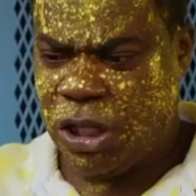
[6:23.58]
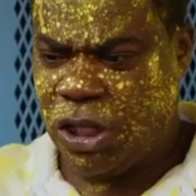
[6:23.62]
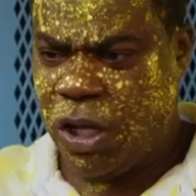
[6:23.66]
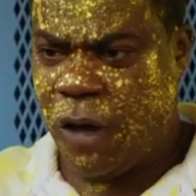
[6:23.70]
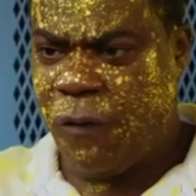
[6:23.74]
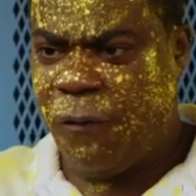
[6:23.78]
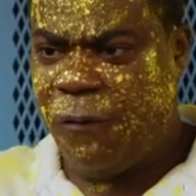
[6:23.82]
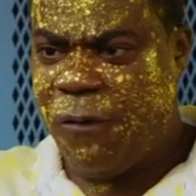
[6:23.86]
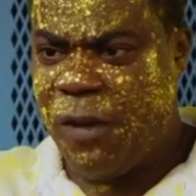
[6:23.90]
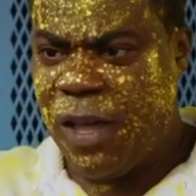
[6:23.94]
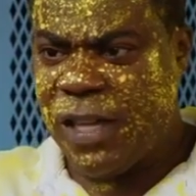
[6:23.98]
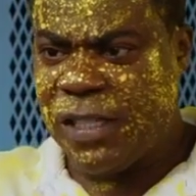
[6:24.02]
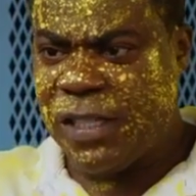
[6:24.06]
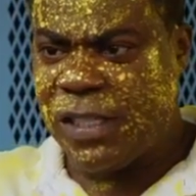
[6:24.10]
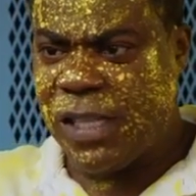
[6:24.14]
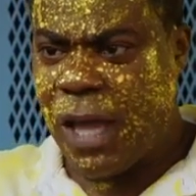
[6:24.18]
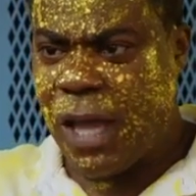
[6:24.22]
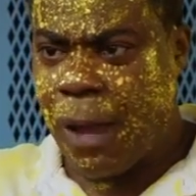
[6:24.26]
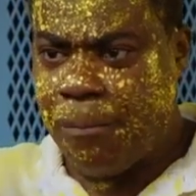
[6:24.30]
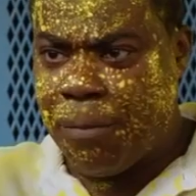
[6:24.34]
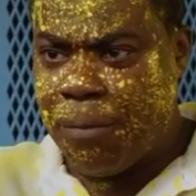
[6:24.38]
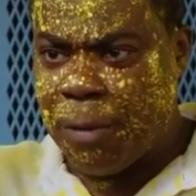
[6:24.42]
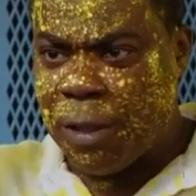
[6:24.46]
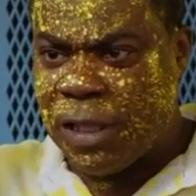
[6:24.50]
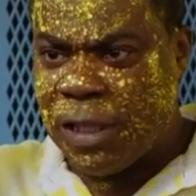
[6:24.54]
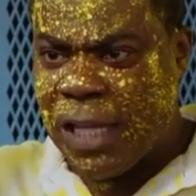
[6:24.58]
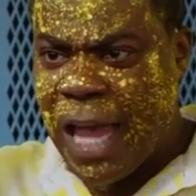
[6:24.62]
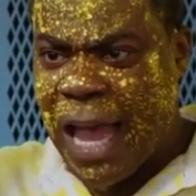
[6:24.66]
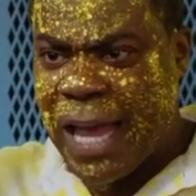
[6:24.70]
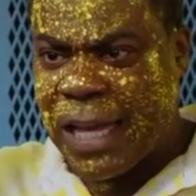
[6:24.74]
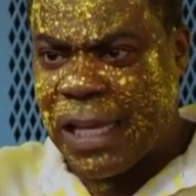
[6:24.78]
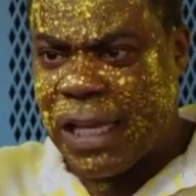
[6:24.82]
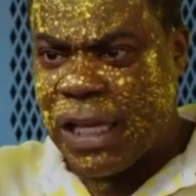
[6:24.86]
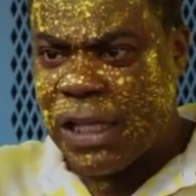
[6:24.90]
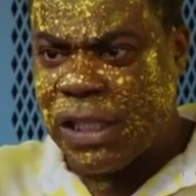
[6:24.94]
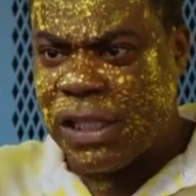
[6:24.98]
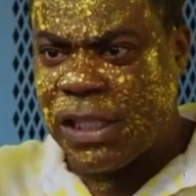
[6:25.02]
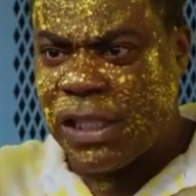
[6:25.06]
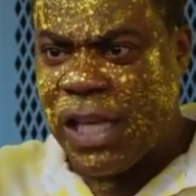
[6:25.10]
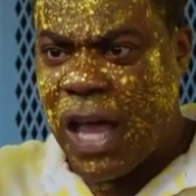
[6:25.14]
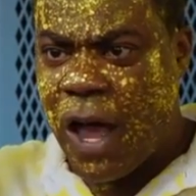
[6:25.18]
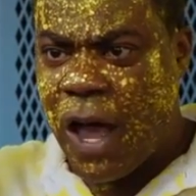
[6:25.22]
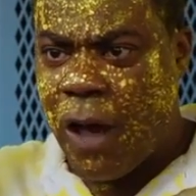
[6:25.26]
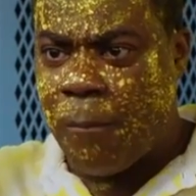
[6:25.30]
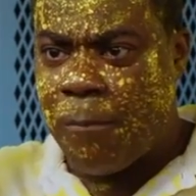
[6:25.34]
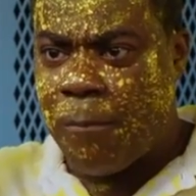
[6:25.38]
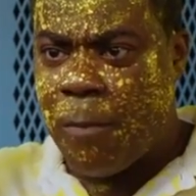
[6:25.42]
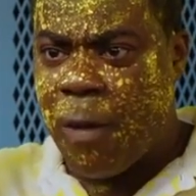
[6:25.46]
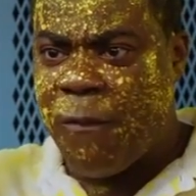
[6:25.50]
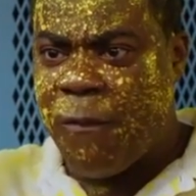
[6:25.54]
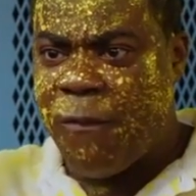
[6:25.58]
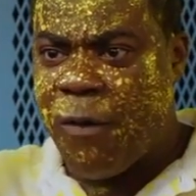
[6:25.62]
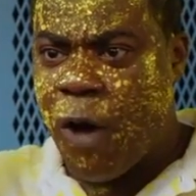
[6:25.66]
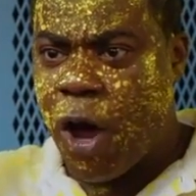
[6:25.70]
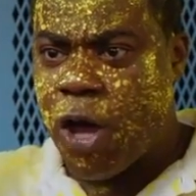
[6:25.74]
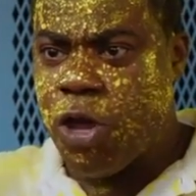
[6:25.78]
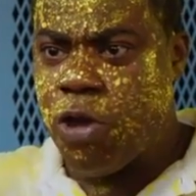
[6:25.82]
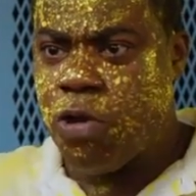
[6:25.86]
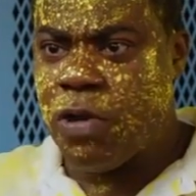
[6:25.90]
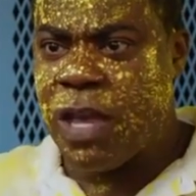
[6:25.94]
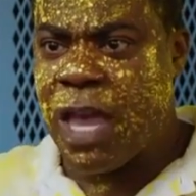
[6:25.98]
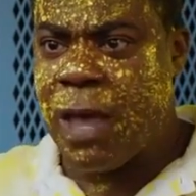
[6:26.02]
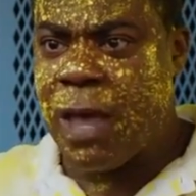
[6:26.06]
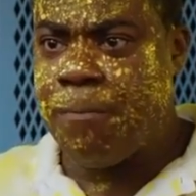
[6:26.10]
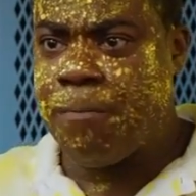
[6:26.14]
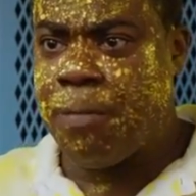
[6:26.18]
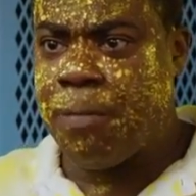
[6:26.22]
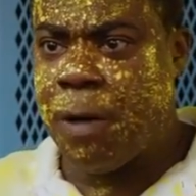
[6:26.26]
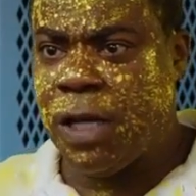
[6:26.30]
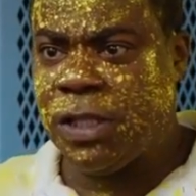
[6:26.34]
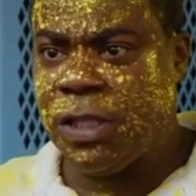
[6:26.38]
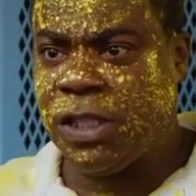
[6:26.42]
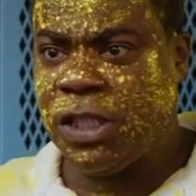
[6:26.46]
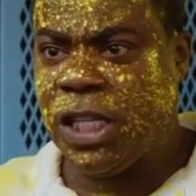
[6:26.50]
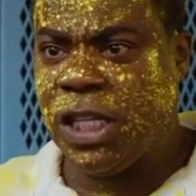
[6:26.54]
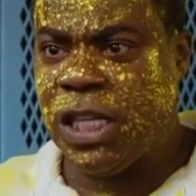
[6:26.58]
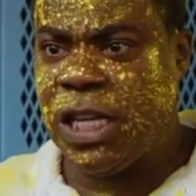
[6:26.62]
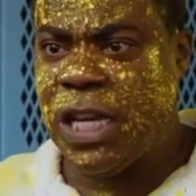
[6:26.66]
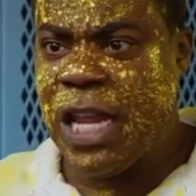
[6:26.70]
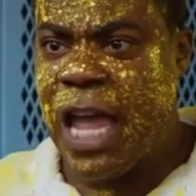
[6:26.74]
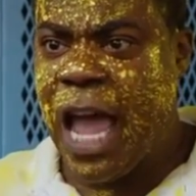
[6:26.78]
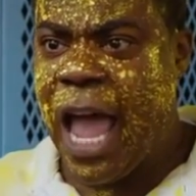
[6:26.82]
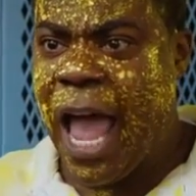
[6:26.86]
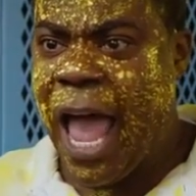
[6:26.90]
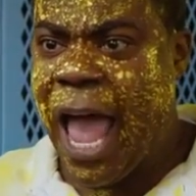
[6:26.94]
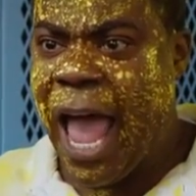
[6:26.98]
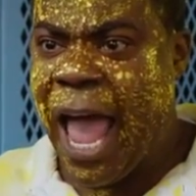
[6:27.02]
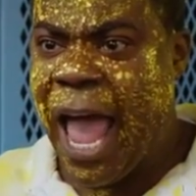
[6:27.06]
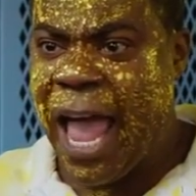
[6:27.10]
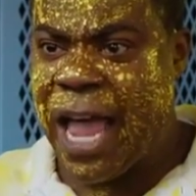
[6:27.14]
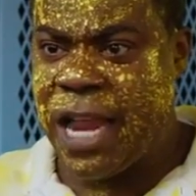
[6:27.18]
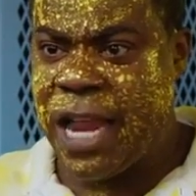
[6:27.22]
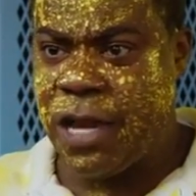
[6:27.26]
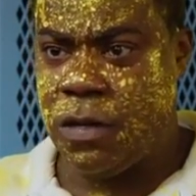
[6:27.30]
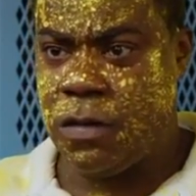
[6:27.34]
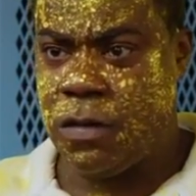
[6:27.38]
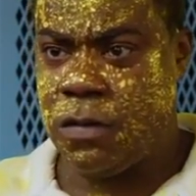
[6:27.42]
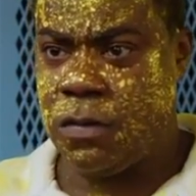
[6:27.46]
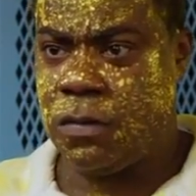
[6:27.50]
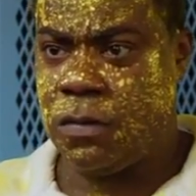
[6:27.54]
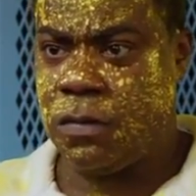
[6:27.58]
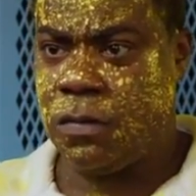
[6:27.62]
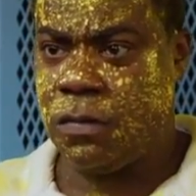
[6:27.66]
Get your fist up. Protect yourself before you get punched in the head.